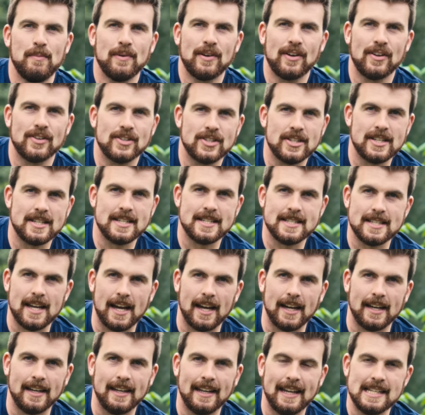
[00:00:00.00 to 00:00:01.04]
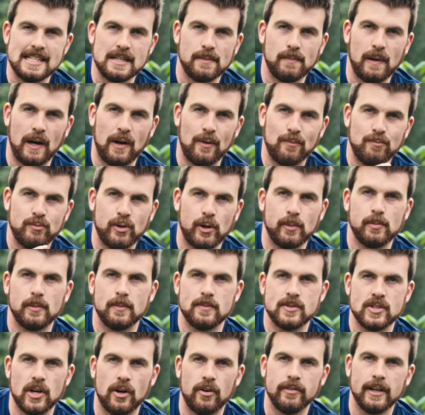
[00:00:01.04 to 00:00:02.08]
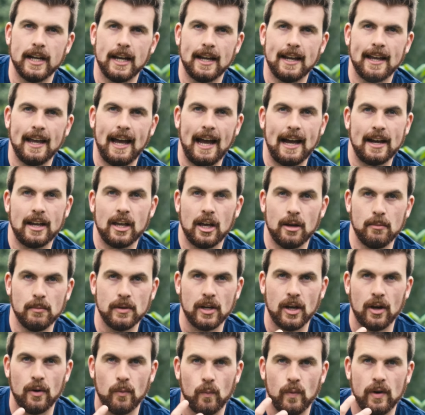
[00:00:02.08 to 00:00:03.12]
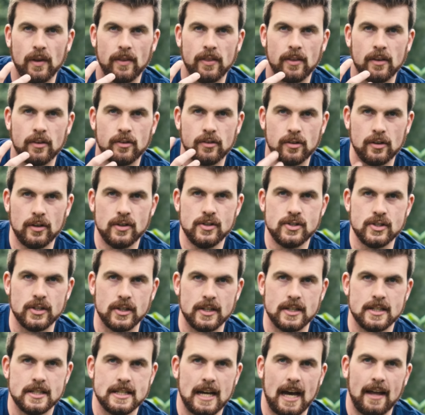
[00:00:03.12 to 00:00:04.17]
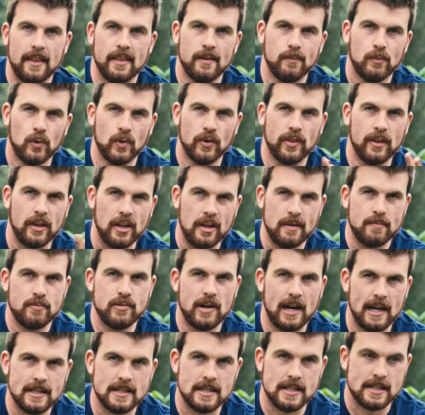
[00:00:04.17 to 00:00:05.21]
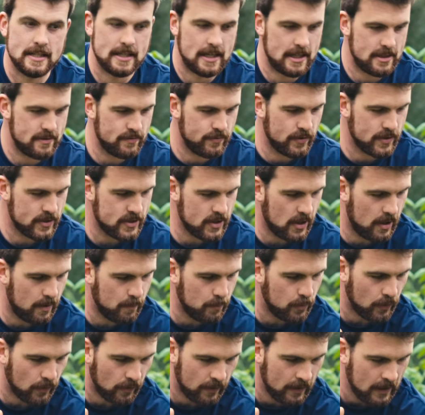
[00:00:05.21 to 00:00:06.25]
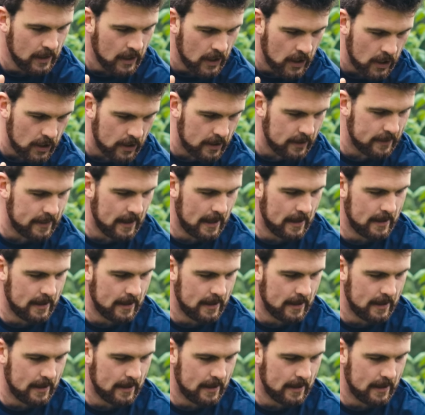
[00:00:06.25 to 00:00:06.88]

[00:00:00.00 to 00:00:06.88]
Permaculture design is about problem solving and coming up with solutions. And the more that you practice this, for example, you could